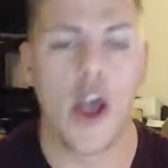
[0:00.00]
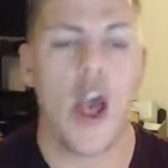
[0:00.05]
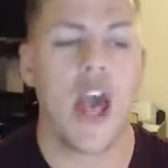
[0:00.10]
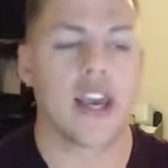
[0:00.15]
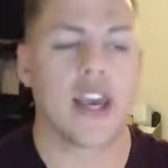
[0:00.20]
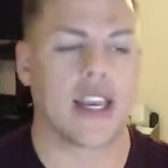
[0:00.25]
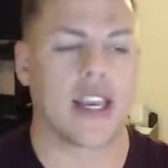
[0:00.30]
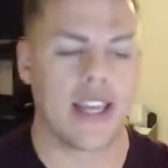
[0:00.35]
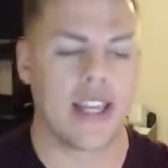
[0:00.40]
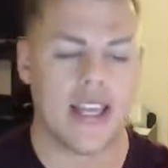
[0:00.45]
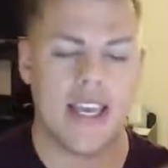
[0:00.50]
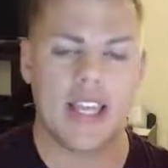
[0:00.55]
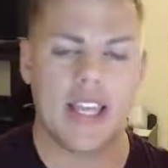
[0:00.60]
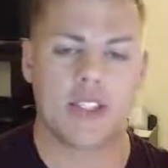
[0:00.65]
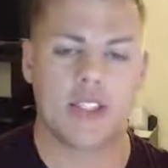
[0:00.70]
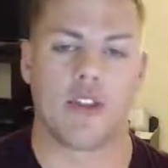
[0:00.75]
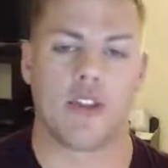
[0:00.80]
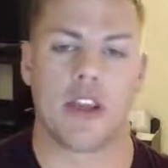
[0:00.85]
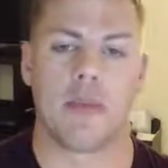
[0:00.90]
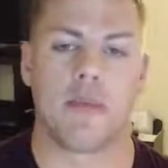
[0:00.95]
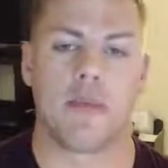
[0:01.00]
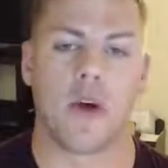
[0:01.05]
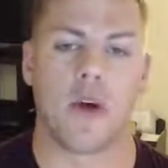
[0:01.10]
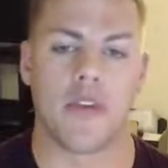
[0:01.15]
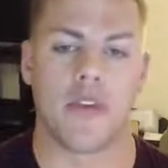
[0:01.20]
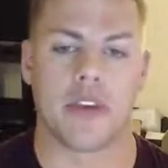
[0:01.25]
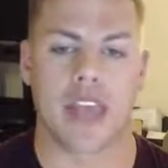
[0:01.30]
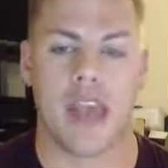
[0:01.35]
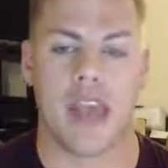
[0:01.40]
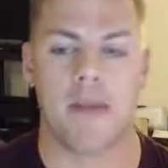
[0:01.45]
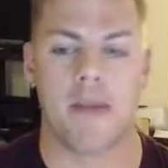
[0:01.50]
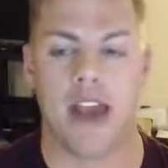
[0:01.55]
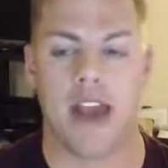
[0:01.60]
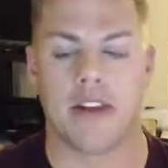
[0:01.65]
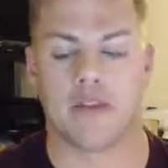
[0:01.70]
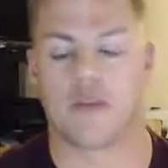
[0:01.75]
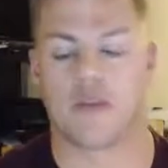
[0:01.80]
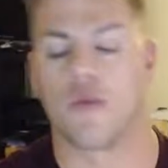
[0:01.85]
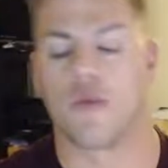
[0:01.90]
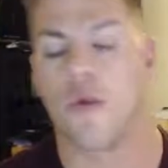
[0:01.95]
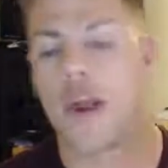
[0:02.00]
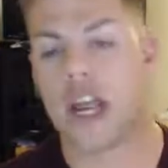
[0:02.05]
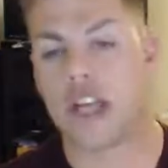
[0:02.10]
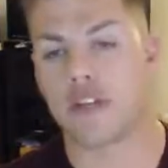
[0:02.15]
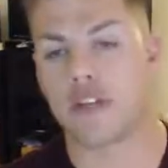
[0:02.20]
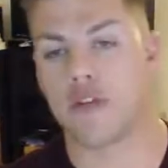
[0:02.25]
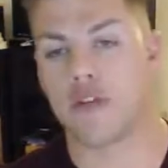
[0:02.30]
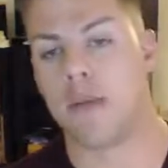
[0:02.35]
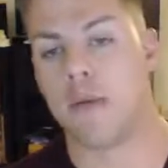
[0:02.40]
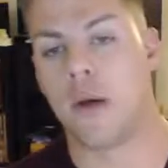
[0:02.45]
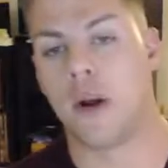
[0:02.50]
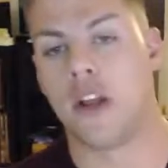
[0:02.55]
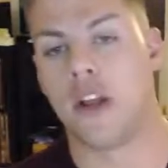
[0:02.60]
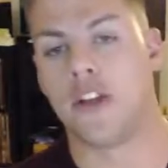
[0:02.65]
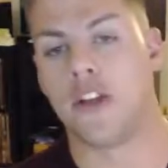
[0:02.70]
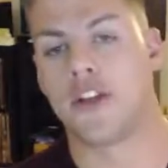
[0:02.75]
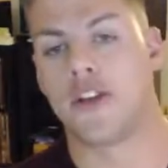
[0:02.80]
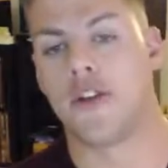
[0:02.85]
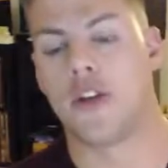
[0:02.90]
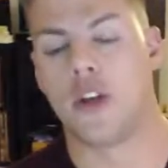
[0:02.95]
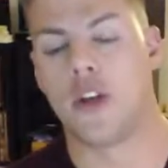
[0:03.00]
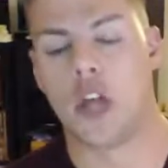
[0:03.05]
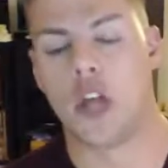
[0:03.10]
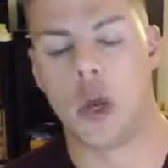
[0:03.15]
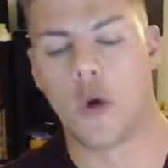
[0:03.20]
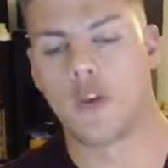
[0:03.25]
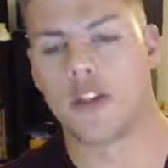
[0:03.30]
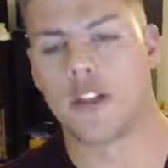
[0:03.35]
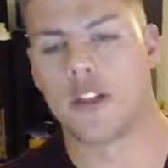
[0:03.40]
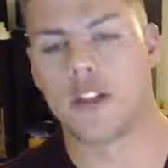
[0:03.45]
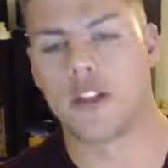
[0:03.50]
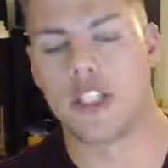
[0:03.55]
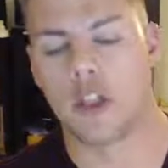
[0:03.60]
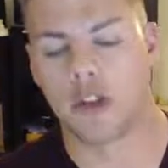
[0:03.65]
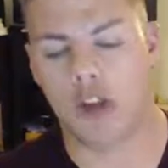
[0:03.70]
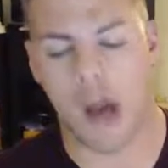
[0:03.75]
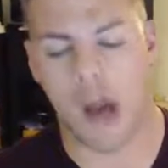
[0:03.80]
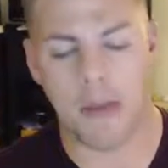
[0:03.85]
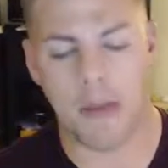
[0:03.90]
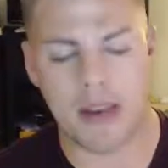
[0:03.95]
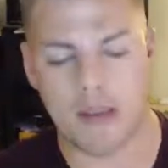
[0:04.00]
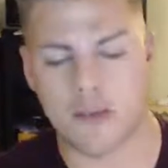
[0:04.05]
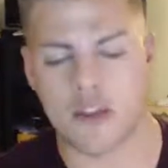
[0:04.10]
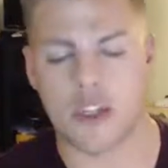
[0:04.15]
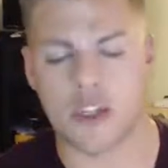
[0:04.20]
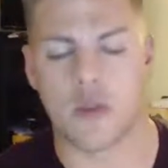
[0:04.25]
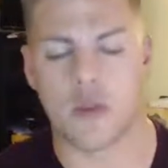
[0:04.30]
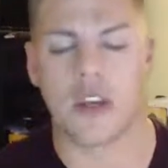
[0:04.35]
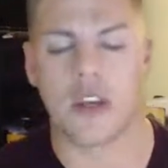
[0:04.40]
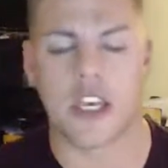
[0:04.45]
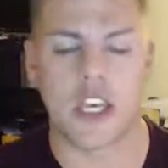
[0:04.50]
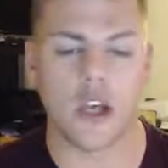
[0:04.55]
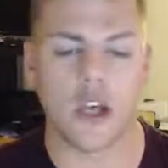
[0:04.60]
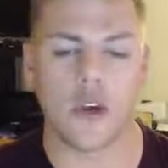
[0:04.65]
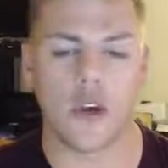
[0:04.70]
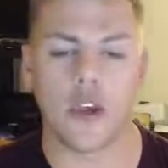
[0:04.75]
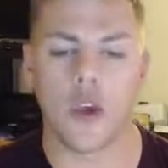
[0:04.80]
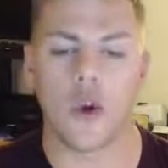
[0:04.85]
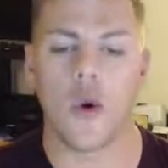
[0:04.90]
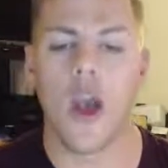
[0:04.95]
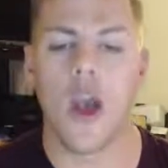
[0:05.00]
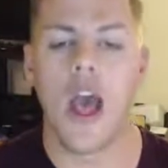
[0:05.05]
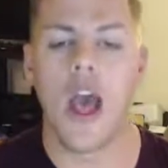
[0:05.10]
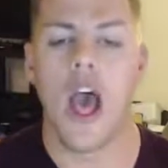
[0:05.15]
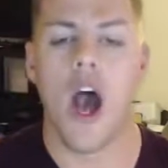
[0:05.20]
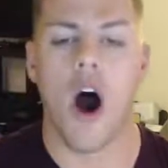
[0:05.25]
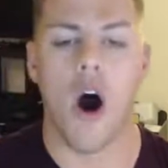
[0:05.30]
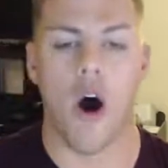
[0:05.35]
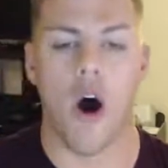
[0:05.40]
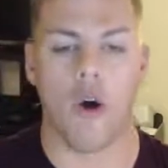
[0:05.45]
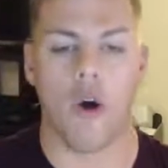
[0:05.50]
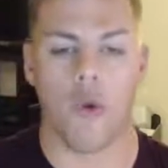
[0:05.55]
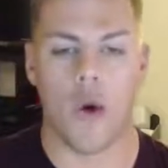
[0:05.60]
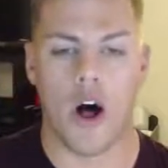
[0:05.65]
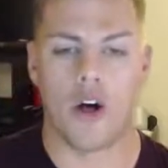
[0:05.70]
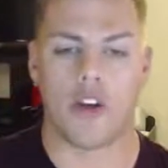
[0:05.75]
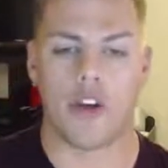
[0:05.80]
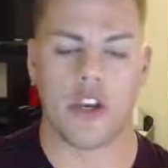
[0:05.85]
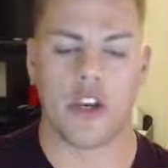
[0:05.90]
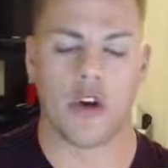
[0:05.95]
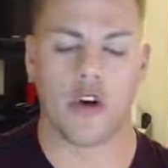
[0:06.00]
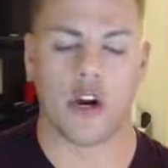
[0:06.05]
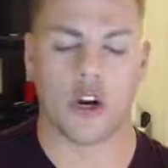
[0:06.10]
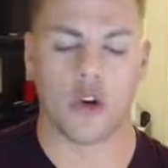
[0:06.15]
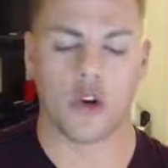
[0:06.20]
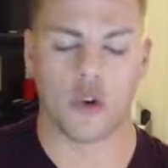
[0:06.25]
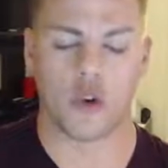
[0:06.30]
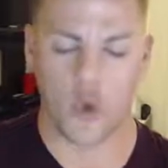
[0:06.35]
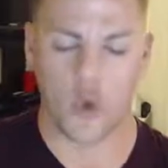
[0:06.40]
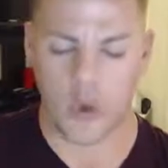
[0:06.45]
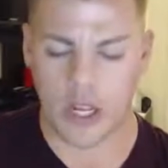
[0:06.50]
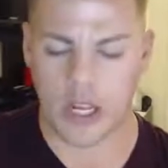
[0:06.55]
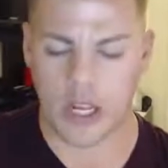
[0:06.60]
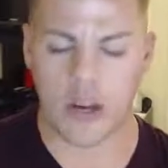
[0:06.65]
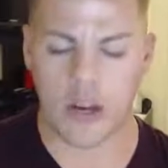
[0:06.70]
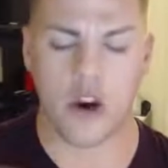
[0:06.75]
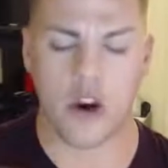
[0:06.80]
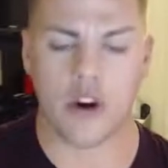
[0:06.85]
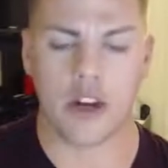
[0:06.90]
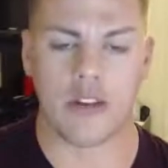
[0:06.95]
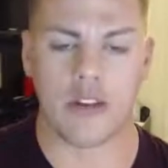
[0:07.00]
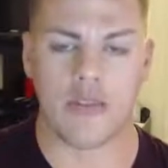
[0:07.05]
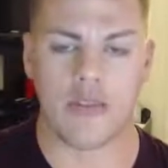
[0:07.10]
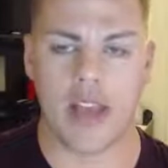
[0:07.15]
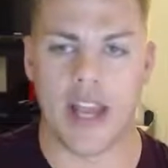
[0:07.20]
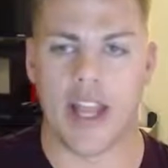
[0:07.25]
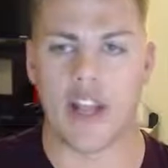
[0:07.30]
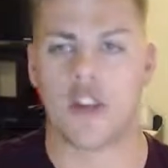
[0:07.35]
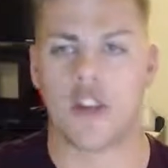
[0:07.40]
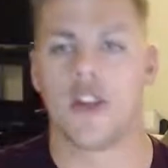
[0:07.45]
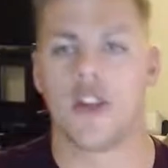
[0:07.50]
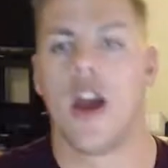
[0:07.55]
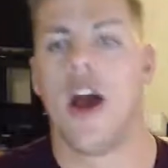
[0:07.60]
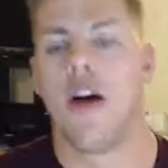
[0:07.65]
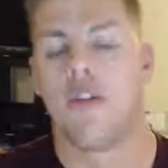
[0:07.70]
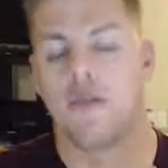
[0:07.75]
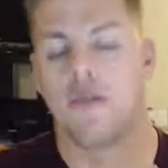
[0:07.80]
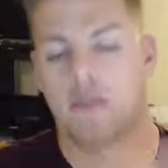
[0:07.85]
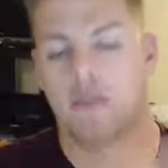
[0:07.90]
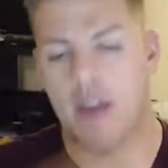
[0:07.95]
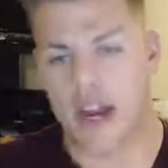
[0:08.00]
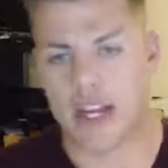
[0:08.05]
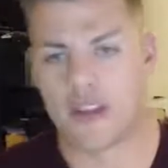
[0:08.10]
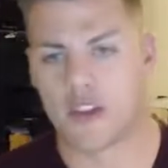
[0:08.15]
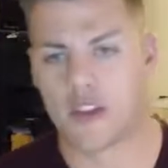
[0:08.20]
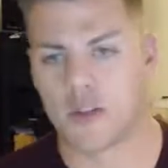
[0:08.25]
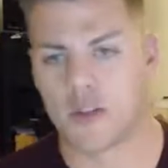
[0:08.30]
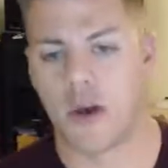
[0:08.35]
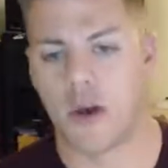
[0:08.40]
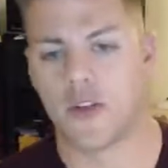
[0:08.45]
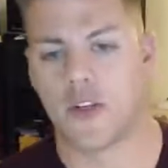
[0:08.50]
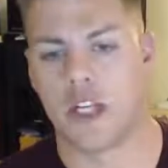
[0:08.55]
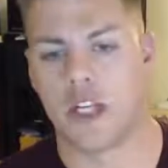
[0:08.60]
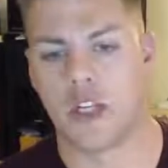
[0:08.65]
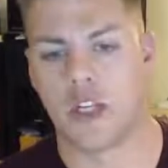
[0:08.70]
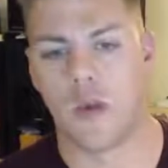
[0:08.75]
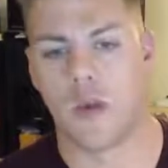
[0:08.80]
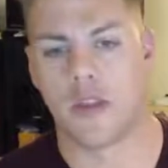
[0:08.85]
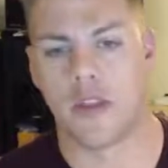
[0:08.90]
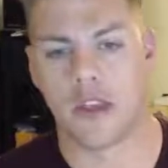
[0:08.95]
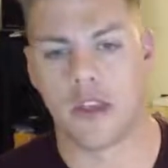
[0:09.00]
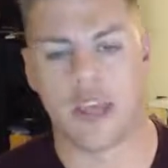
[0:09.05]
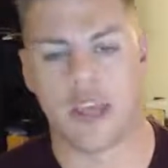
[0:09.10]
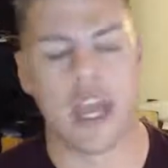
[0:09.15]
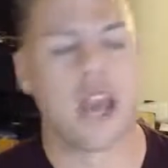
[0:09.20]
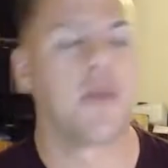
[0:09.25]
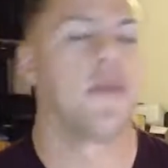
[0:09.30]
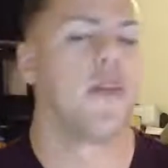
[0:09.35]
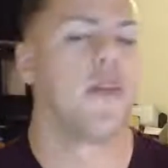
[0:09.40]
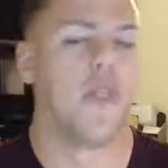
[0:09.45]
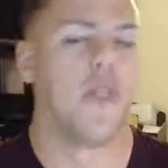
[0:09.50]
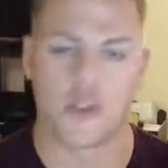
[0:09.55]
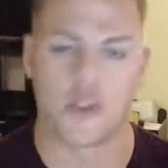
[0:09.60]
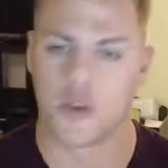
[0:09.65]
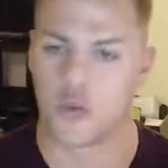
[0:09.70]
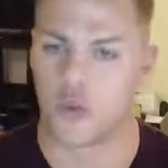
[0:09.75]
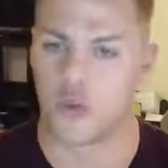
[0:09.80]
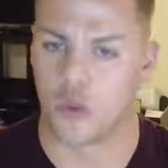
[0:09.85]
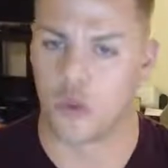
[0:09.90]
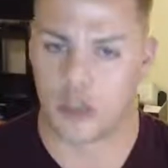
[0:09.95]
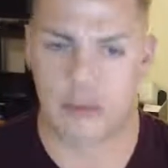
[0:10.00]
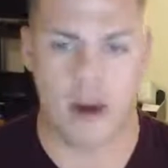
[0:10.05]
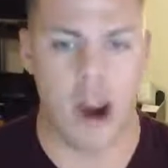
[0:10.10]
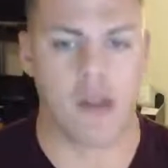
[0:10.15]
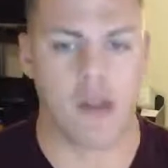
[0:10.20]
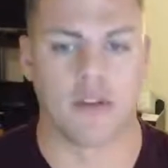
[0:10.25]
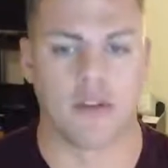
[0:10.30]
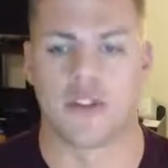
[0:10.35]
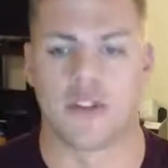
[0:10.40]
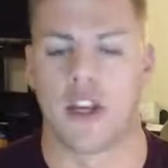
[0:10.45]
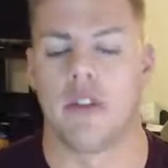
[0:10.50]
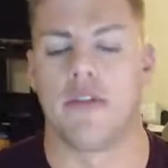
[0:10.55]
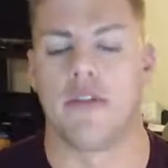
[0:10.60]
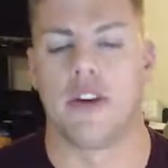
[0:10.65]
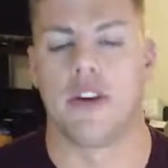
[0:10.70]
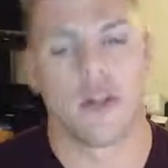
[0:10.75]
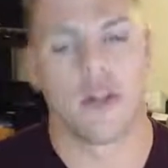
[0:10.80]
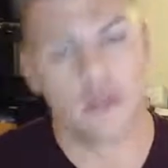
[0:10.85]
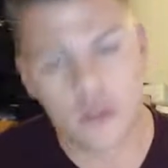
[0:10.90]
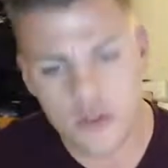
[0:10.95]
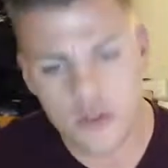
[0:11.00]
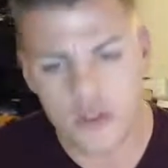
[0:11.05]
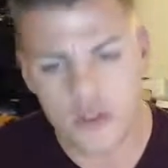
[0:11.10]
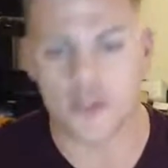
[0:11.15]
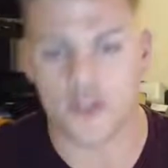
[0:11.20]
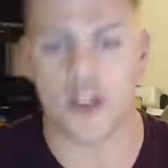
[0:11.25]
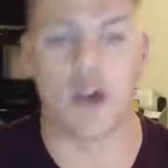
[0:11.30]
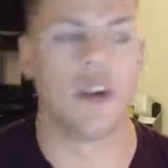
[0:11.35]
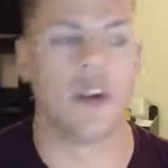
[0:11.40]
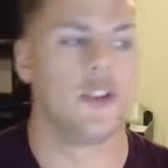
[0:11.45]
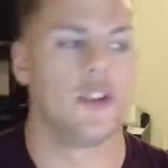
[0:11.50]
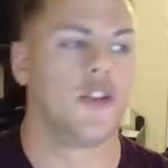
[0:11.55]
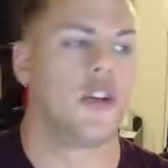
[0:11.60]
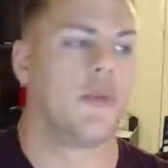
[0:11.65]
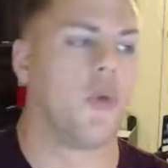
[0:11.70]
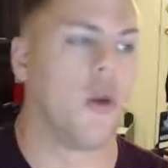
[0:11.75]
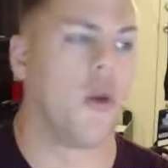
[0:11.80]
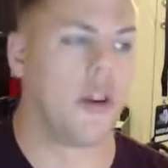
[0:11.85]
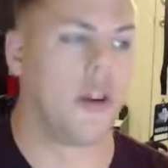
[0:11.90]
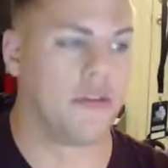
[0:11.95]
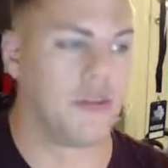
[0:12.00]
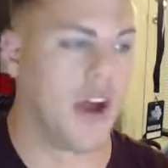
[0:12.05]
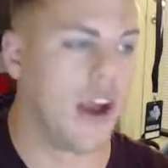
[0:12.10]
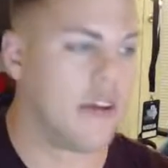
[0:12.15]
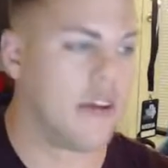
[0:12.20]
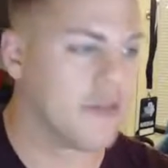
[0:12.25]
Can easily put the game out of range for your opponent to deal combat damage to you and kill you, all while you're accruing card advantage, finding the spells you need to win the game. This is really powerful stuff here. Solid 2.5.